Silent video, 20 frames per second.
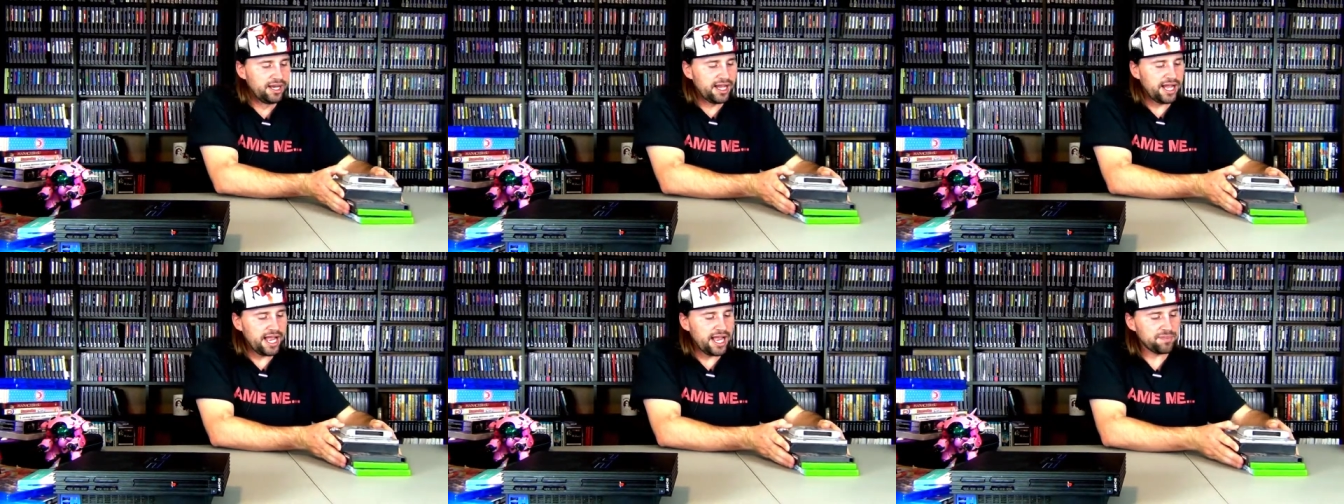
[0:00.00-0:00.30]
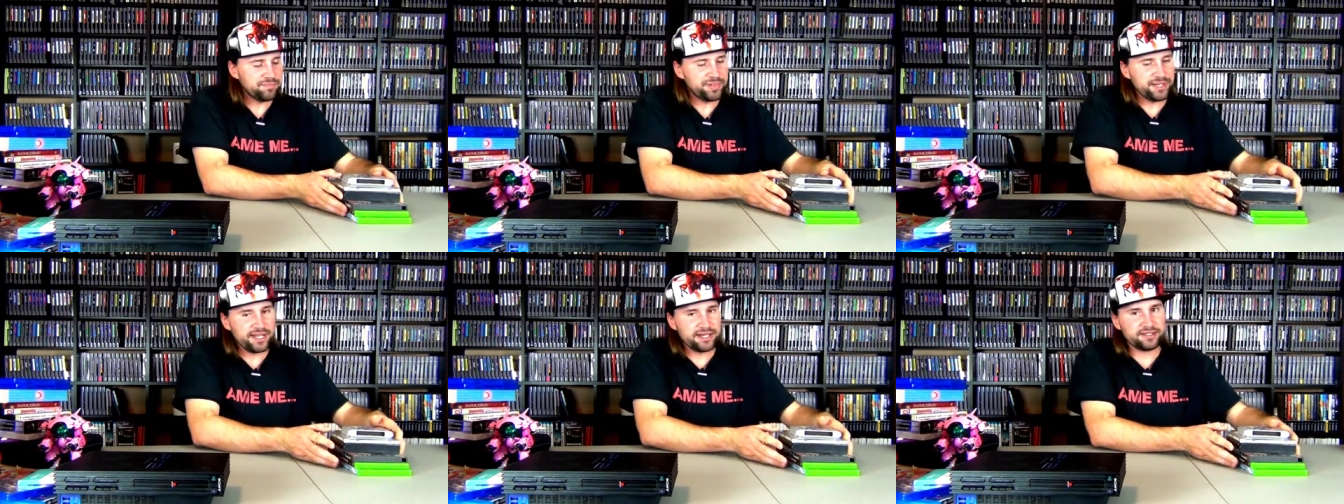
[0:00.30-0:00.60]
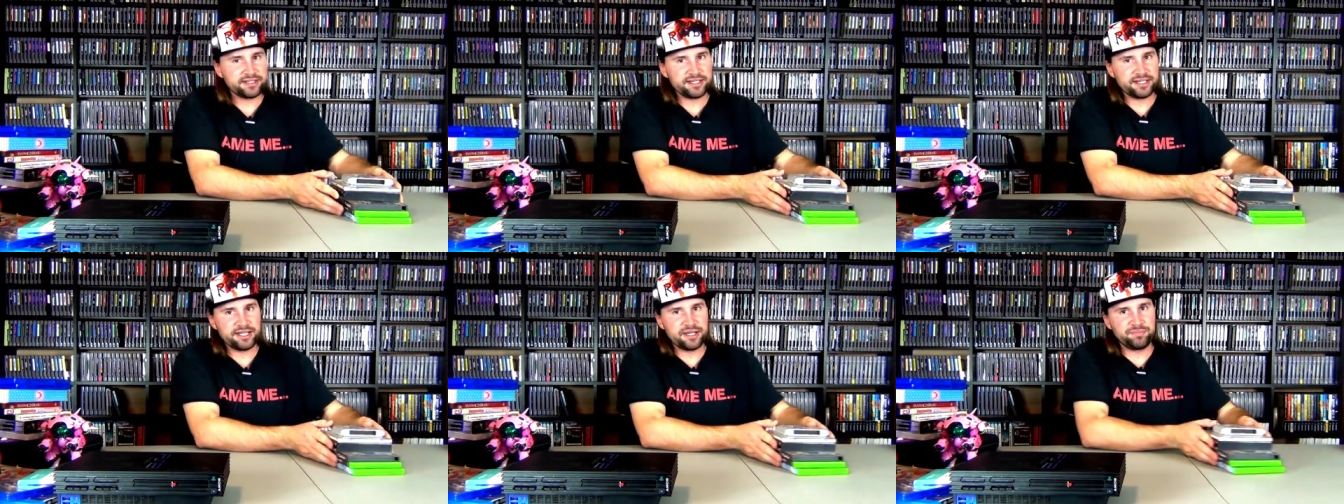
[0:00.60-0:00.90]
I
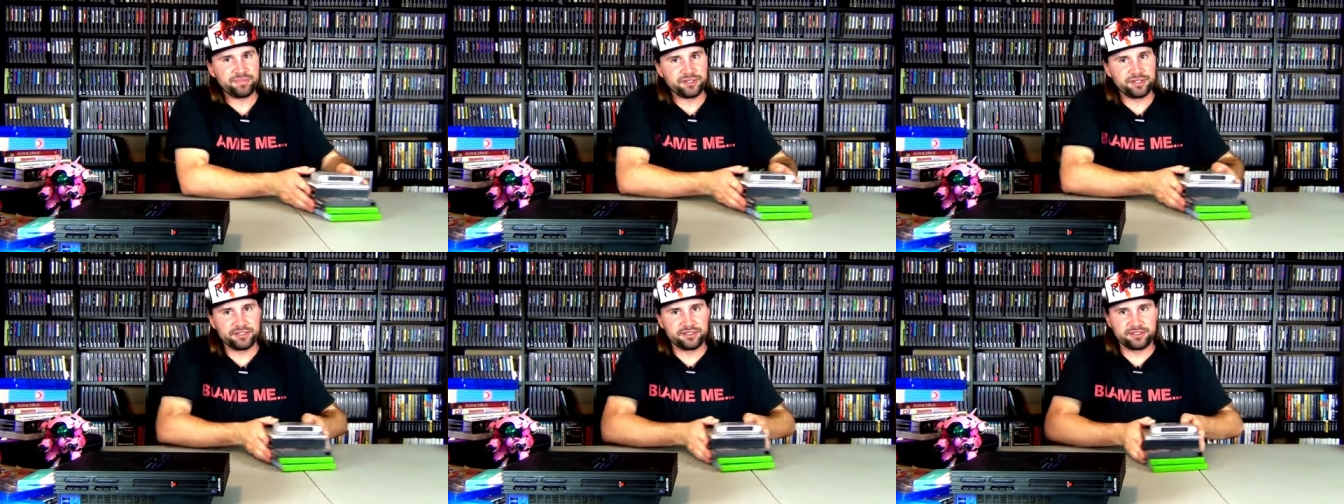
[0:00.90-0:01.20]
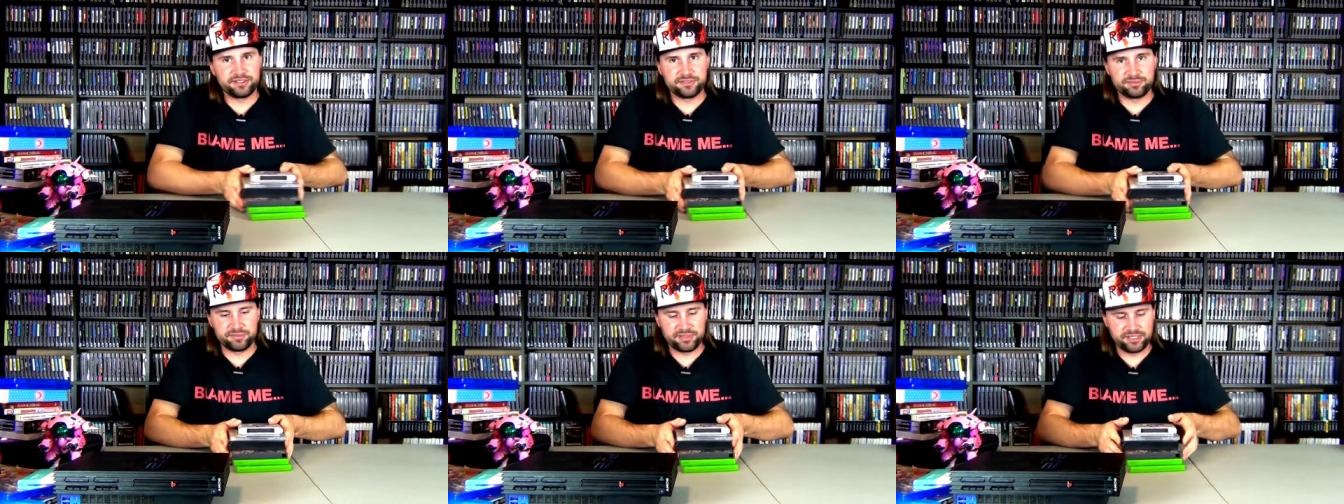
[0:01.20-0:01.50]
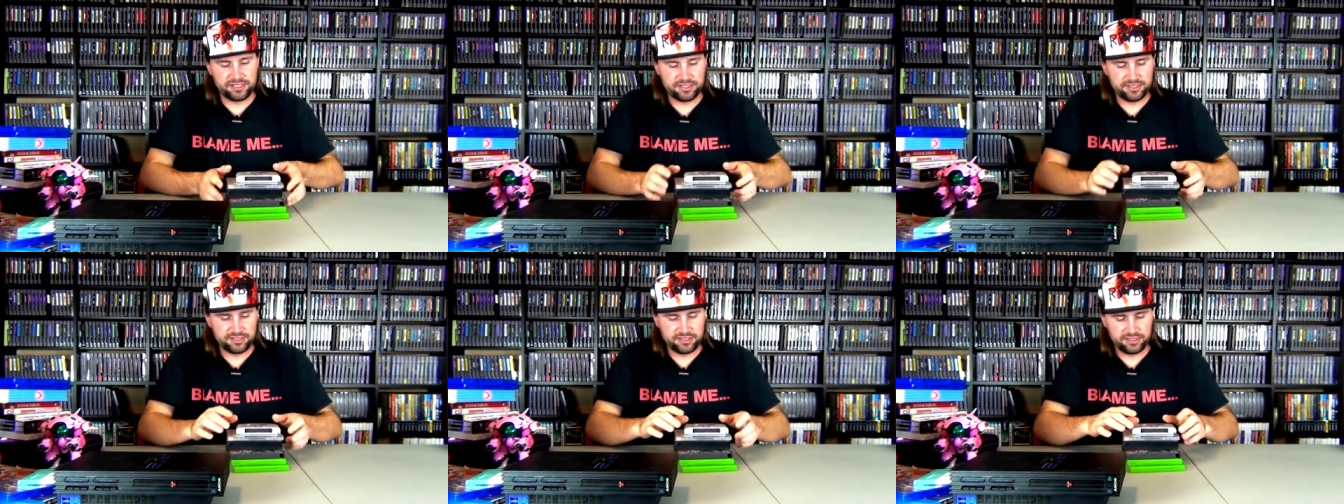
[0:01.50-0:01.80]
picked up
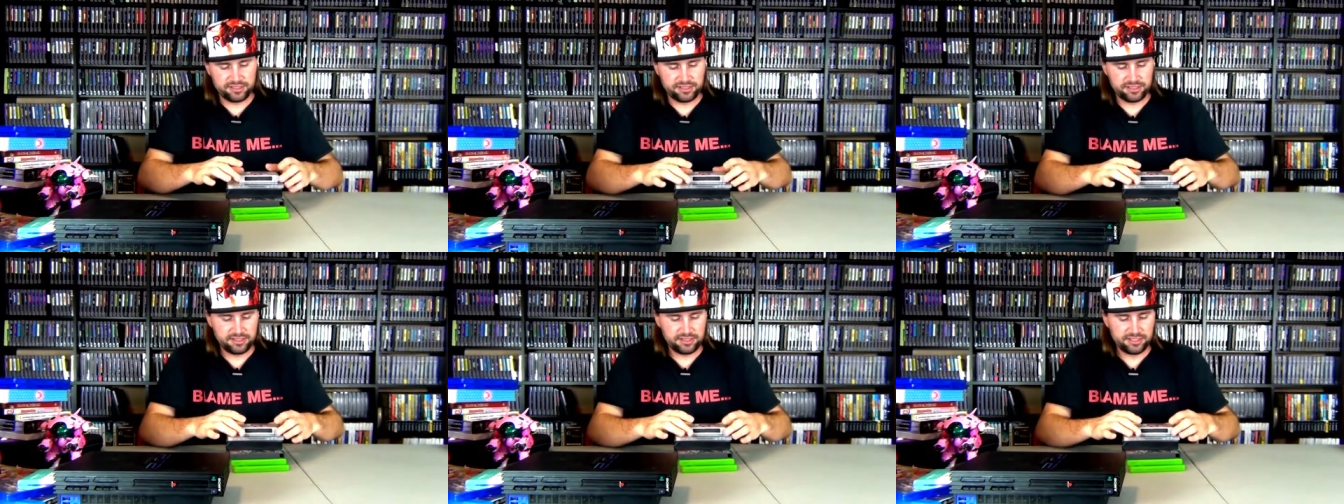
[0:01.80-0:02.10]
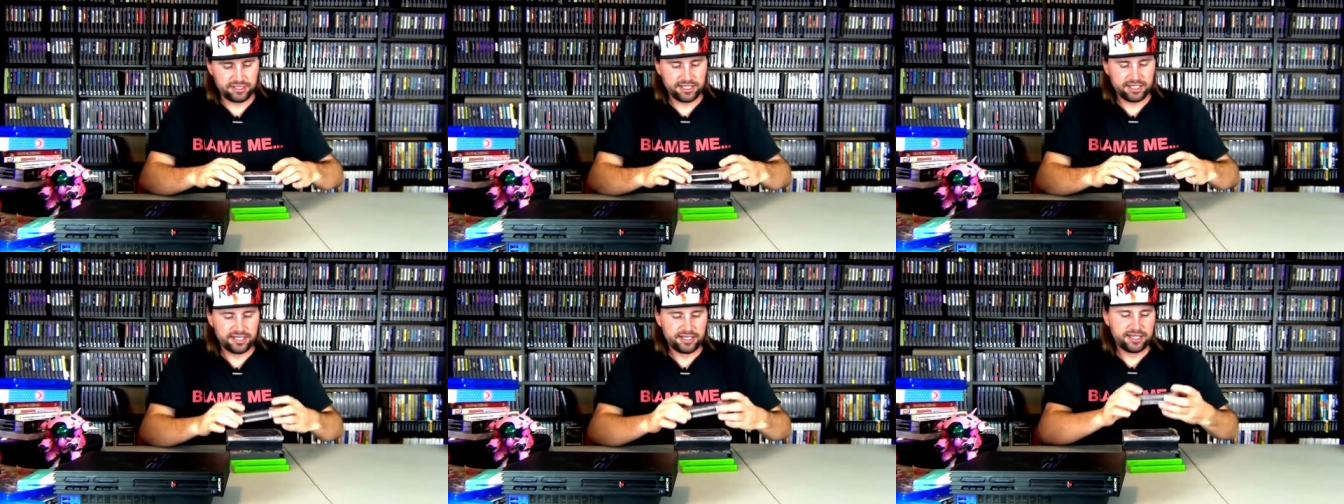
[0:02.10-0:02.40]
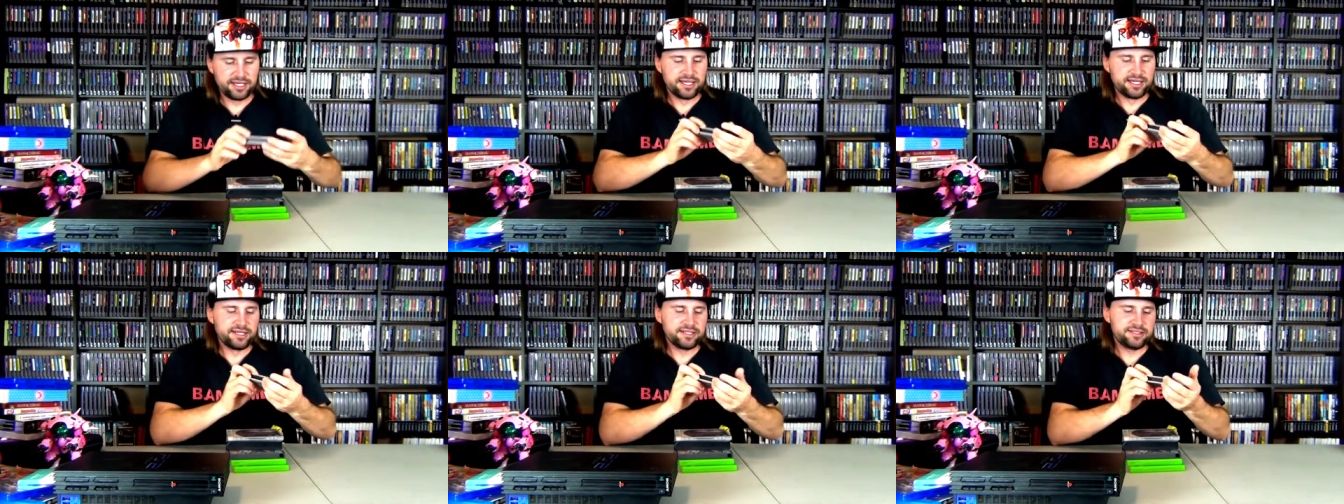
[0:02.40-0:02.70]

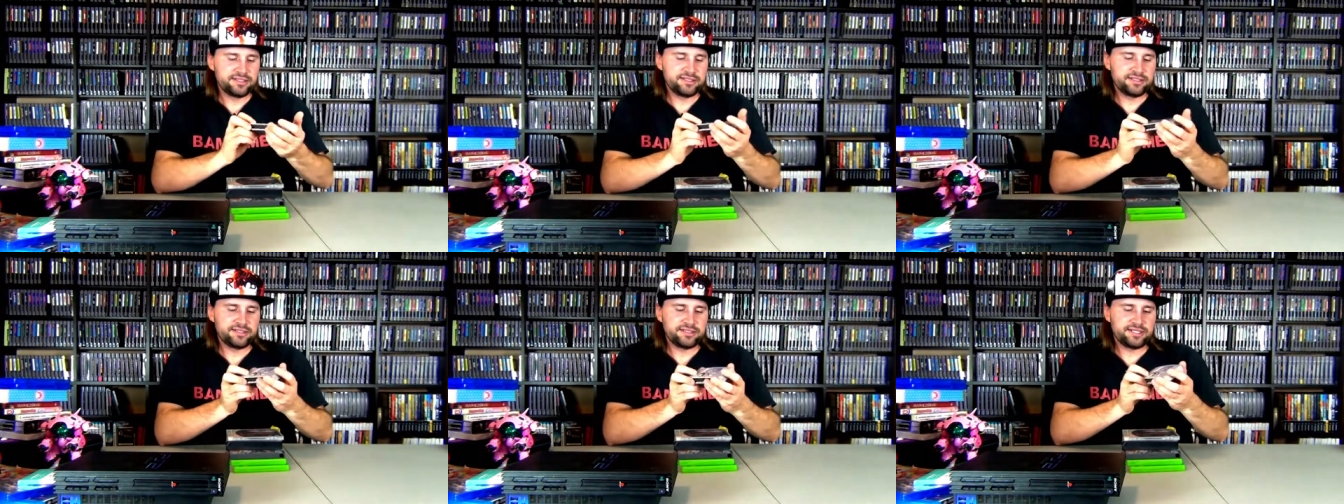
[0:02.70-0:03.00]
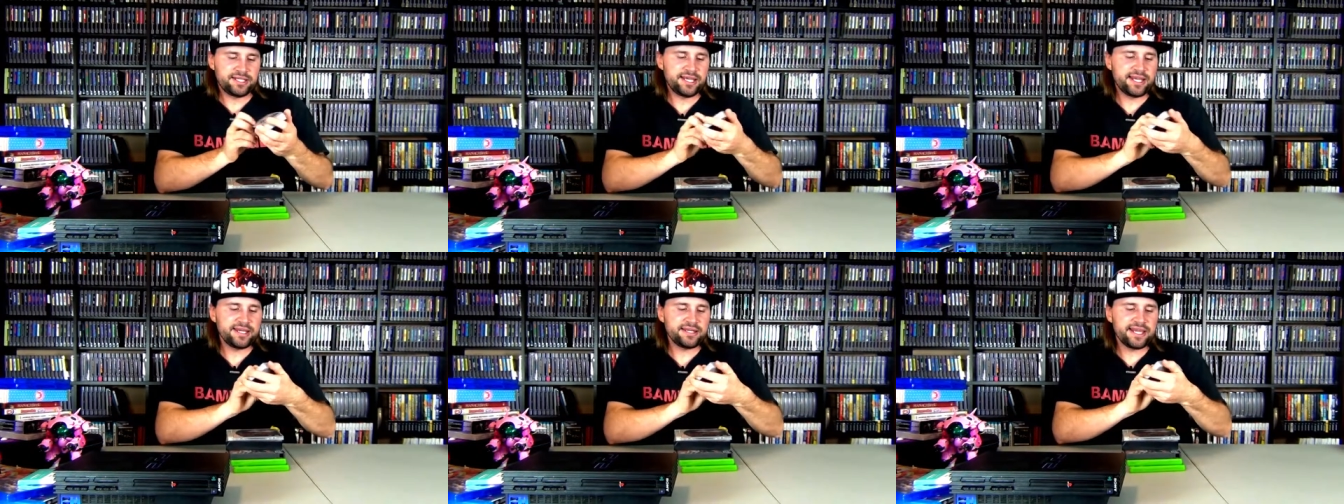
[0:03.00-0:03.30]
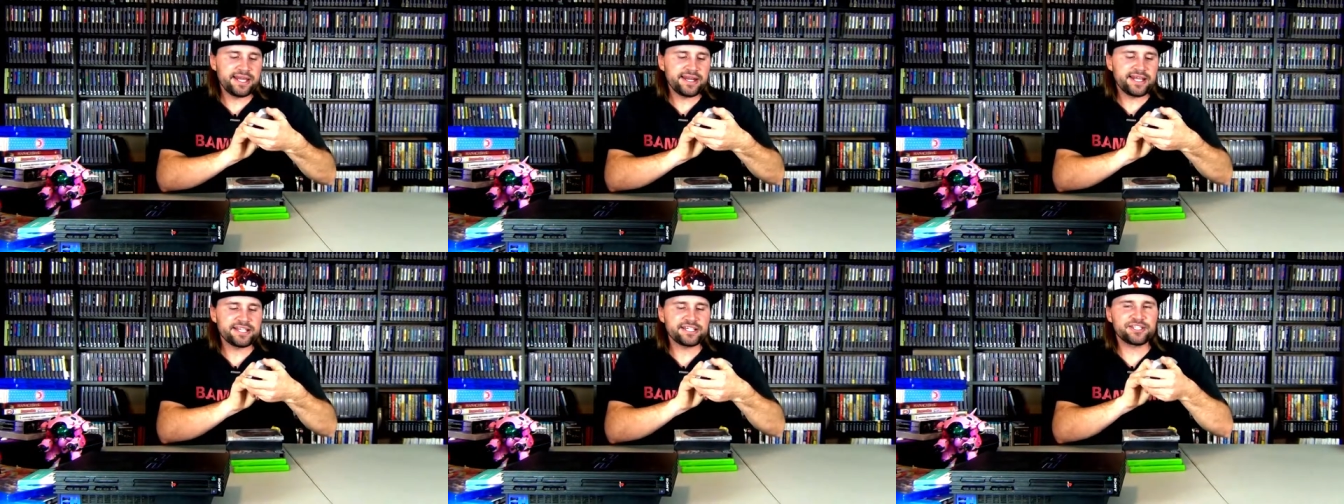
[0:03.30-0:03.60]

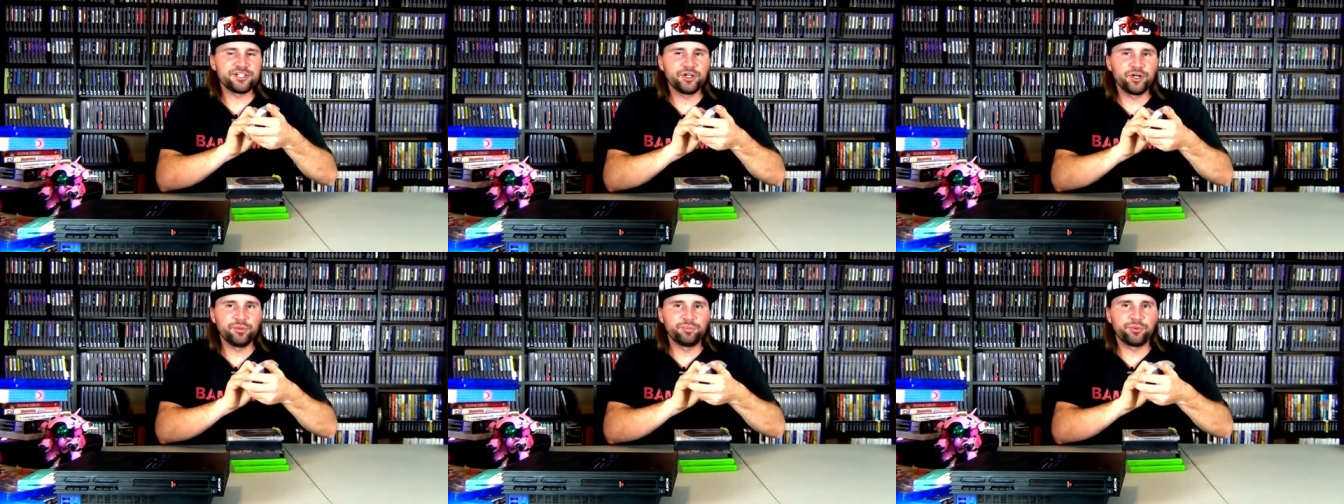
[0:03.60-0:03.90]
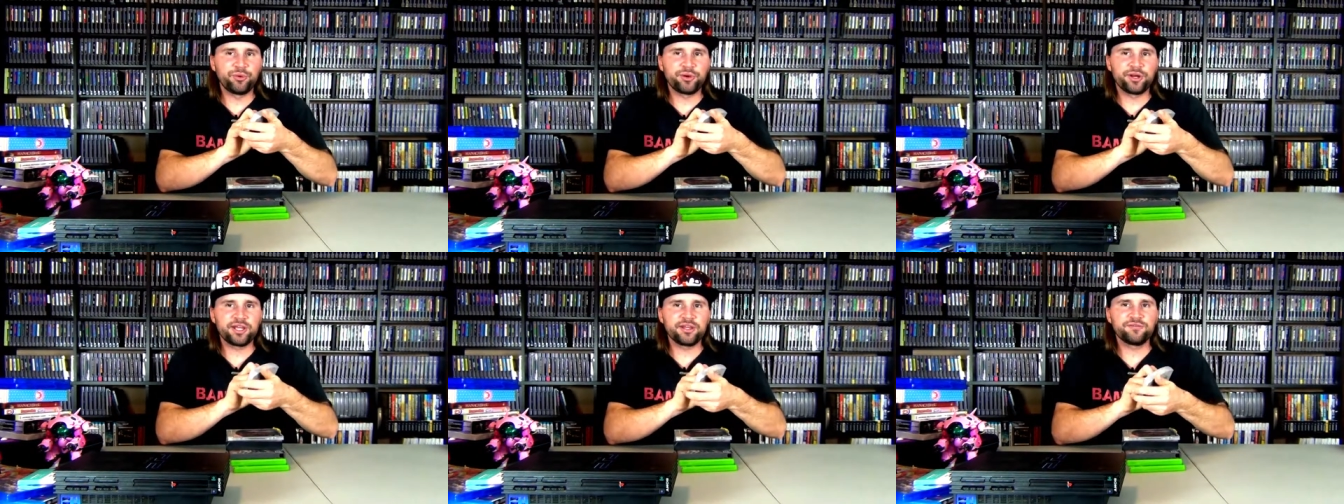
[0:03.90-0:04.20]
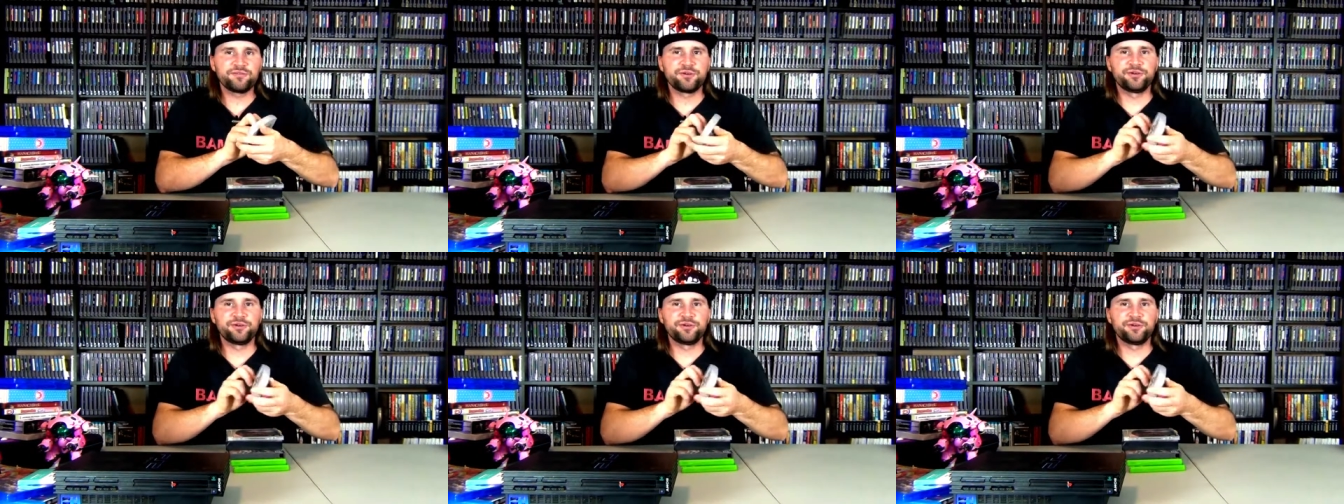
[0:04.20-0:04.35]
1080 Snowboarding